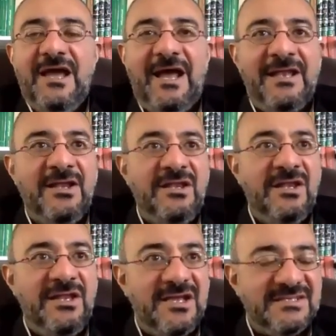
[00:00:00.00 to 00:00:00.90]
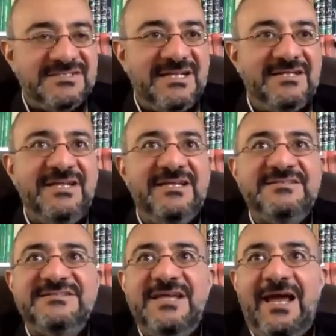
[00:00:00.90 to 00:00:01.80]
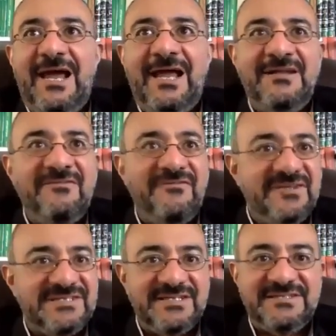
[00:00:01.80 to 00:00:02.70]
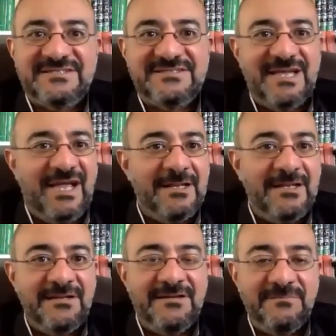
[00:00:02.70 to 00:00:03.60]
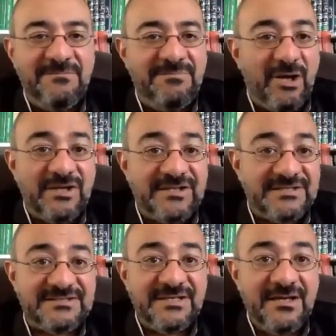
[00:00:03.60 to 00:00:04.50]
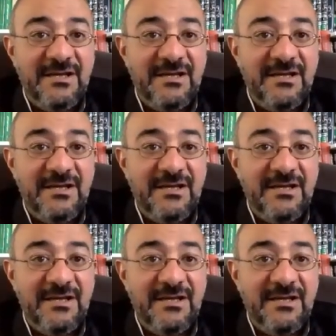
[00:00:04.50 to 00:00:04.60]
and legal studies and physics and politics,